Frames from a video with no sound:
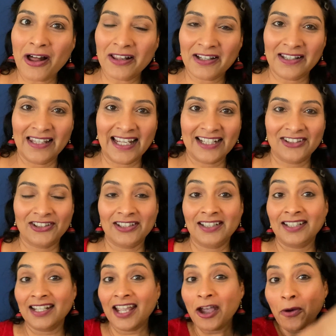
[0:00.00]
collection.
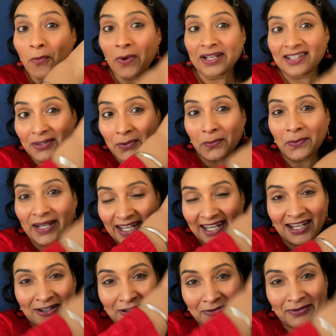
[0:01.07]
Watch the
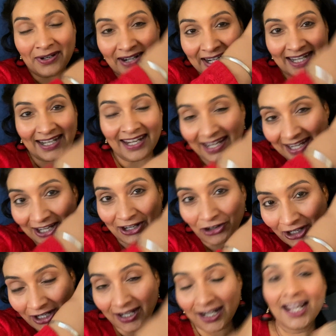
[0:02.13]
video right
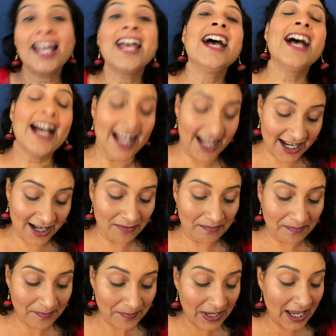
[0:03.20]
here.
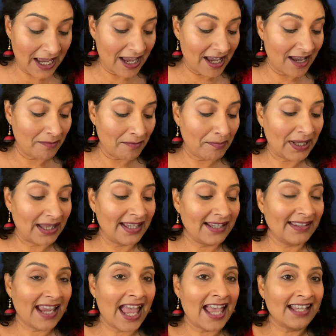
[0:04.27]
But this
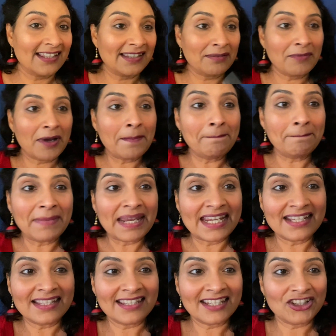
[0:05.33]
has some
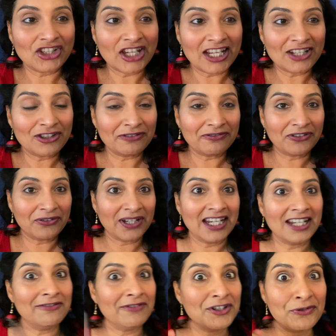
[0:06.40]
amazing shades of green,
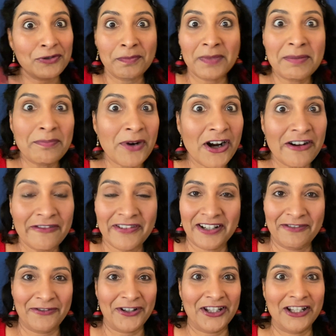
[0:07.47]
which would be perfect
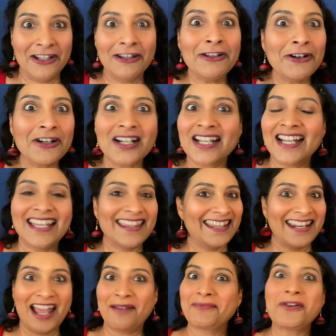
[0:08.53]
for the look that
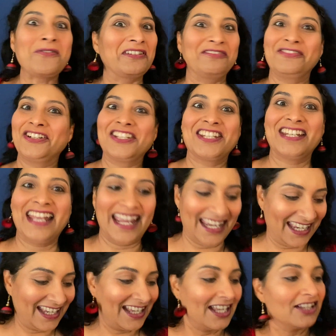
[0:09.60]
I'm going for today.
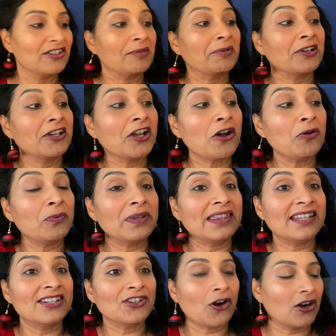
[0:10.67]
So I'm going to go with the
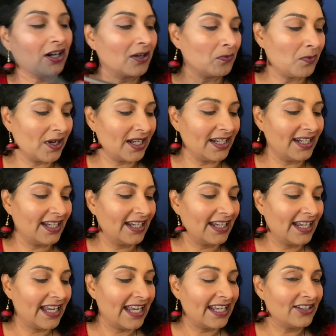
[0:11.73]
darker one
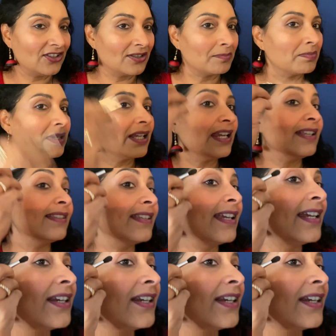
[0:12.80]
and just place it